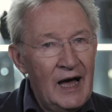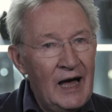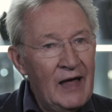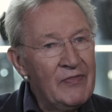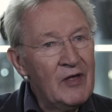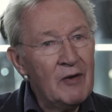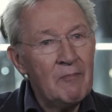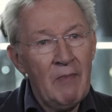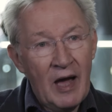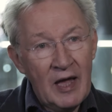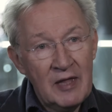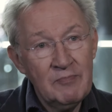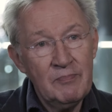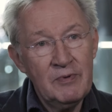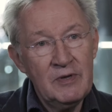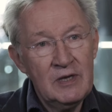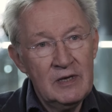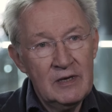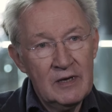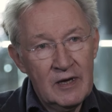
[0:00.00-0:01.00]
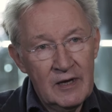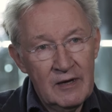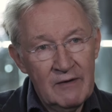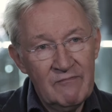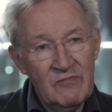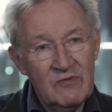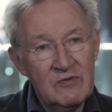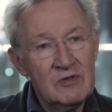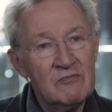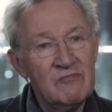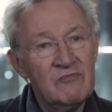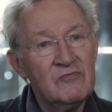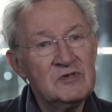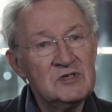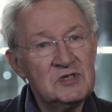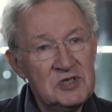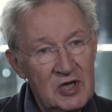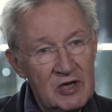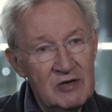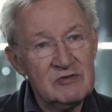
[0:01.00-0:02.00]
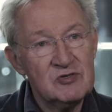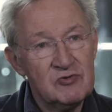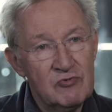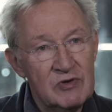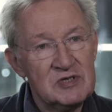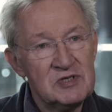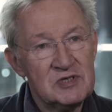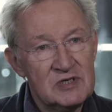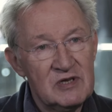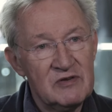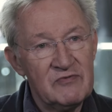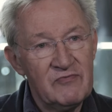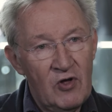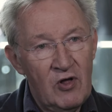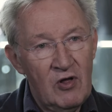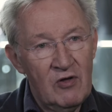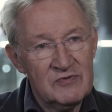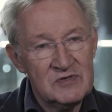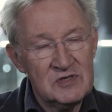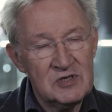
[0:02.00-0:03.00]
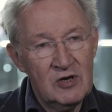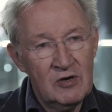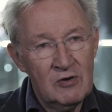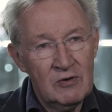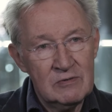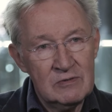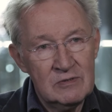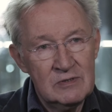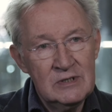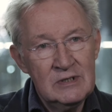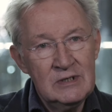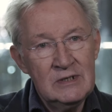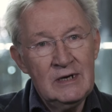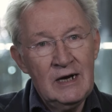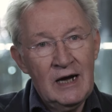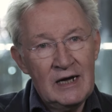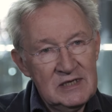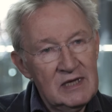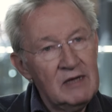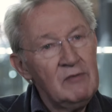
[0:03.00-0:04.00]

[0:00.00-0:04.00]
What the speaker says: And there might be serious risks involved. So I